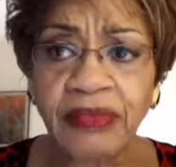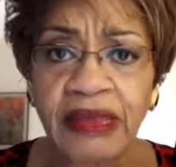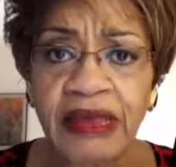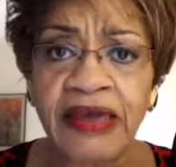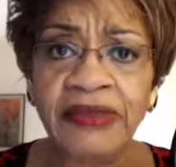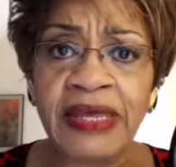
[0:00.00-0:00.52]

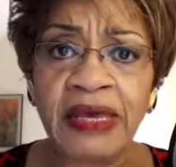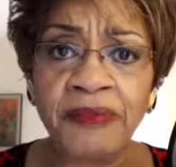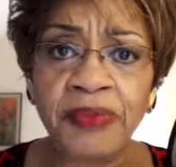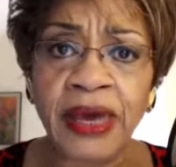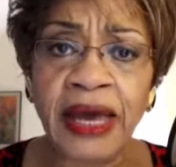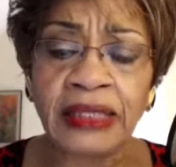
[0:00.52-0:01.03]
and the
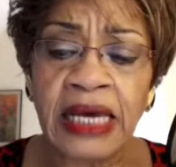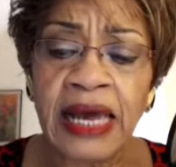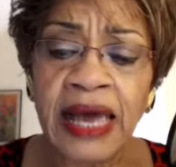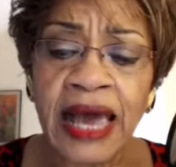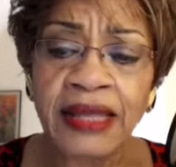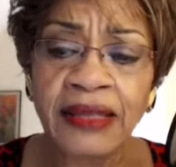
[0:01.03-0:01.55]
impact
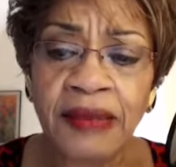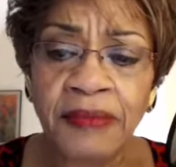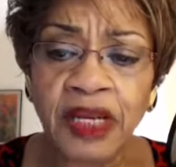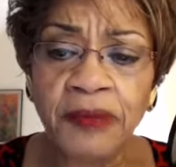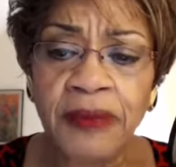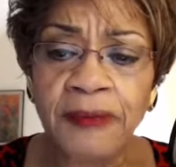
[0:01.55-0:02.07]
and and
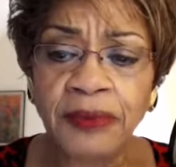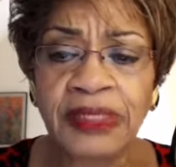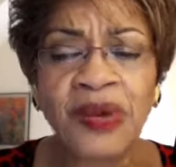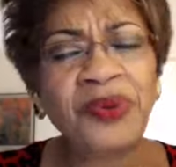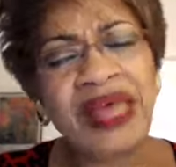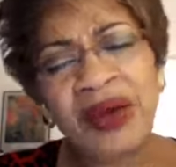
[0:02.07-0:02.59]
many people
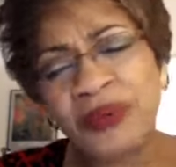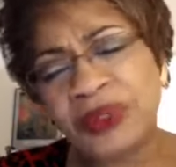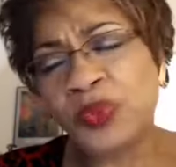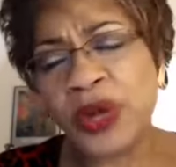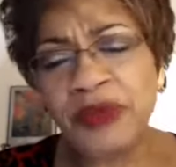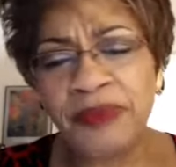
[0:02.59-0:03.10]
say well that
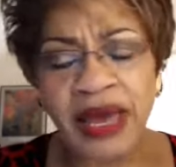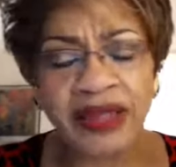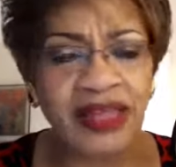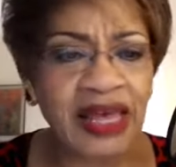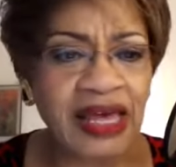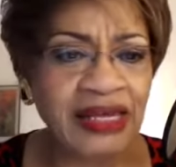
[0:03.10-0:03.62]
was way back
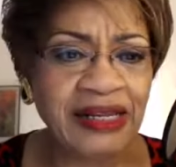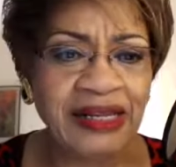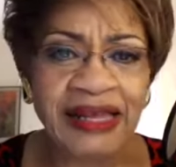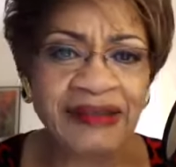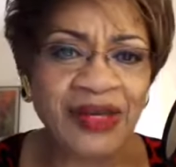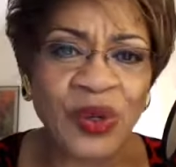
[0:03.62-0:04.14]
then and,
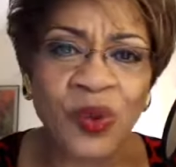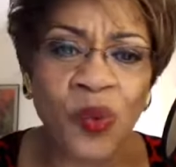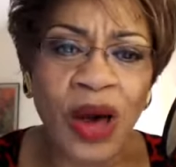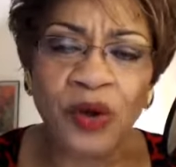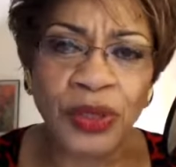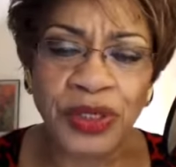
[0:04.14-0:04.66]
and you know
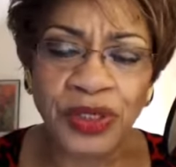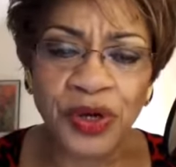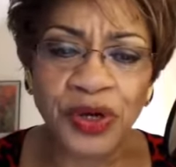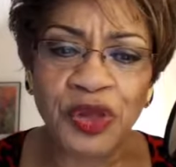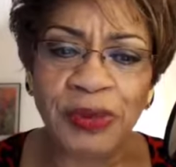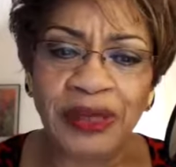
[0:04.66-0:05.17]
why are we
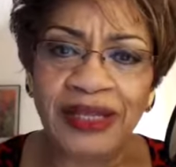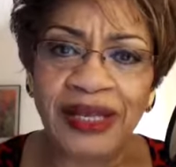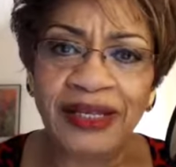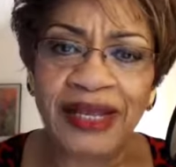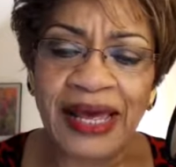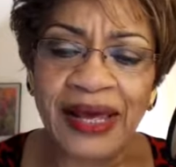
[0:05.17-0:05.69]
talking about
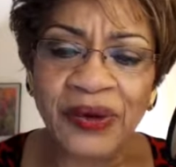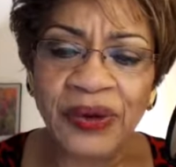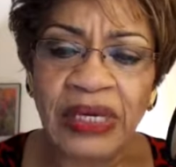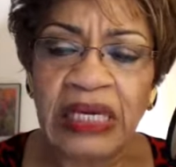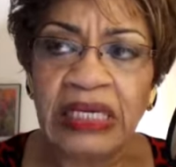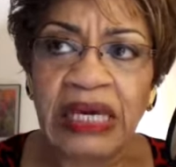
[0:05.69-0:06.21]
that now
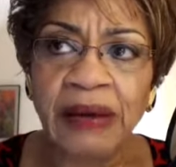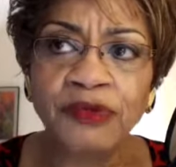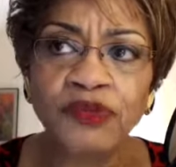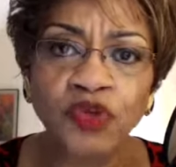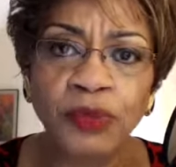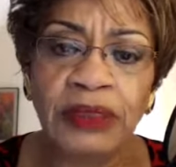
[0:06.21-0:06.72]
i'm a
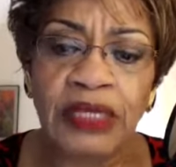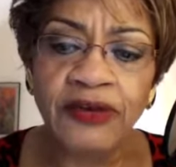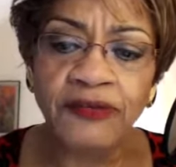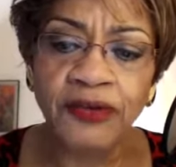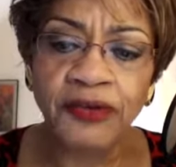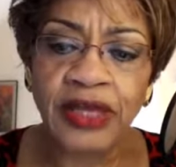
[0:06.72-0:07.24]
true
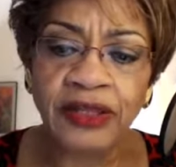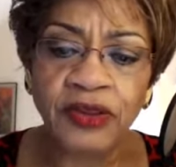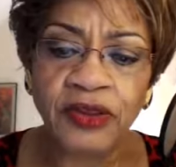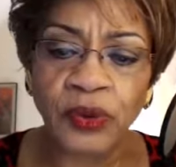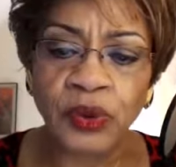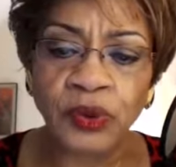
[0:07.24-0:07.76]
believer that
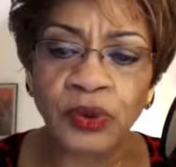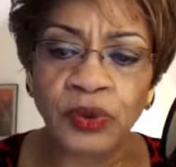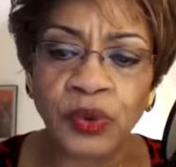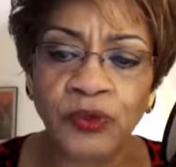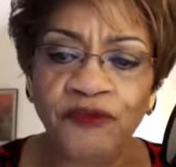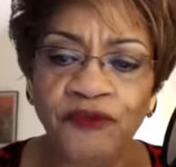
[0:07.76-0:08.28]
those who
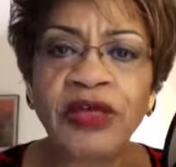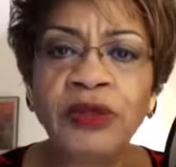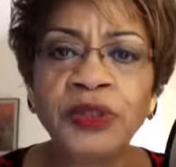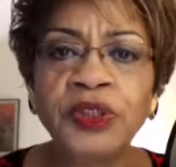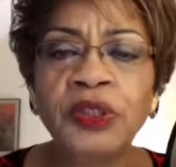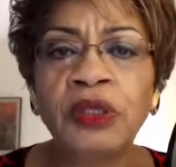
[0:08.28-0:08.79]
who fail
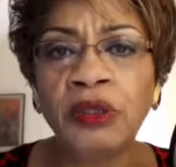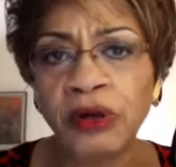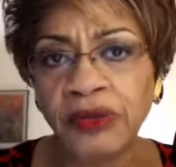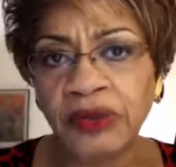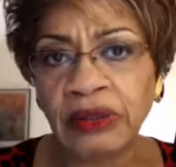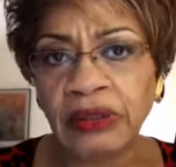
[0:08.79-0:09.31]
to
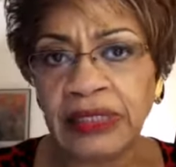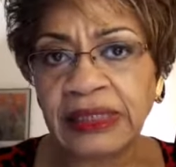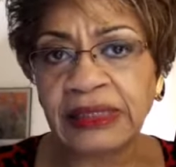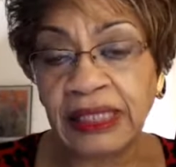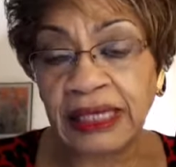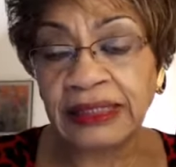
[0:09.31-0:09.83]
learn the
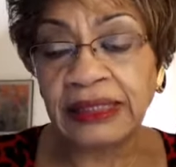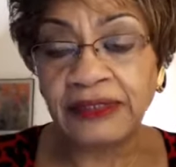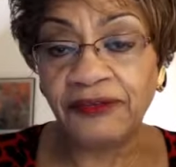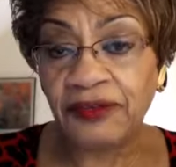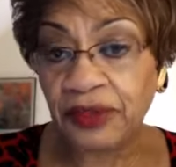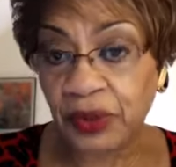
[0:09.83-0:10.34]
list, lessons
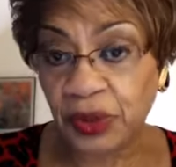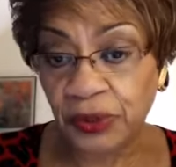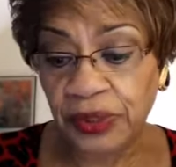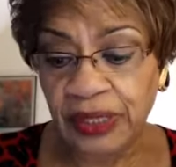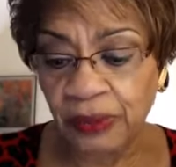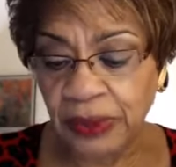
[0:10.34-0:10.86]
of
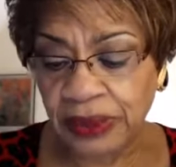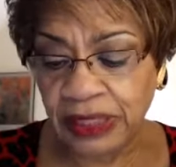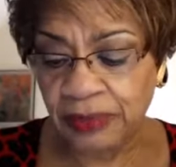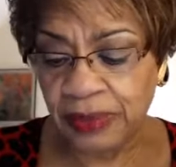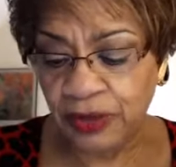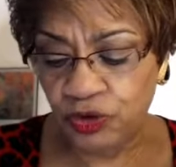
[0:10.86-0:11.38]
history that was
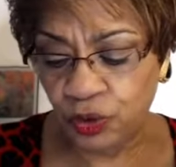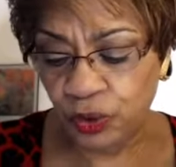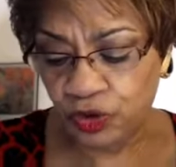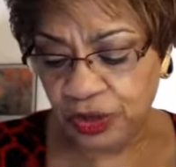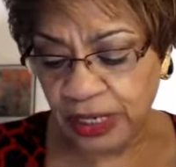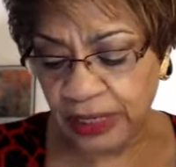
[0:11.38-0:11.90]
said by
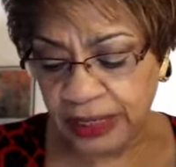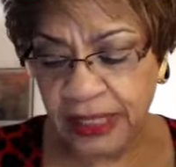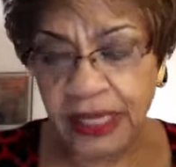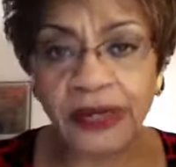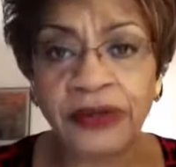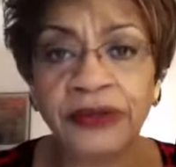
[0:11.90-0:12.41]
george
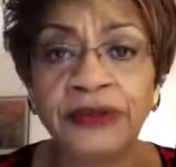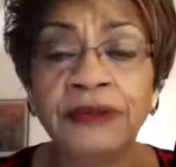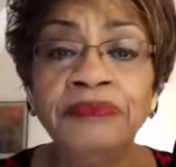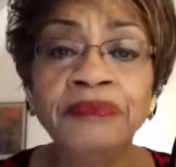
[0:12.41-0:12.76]
santayana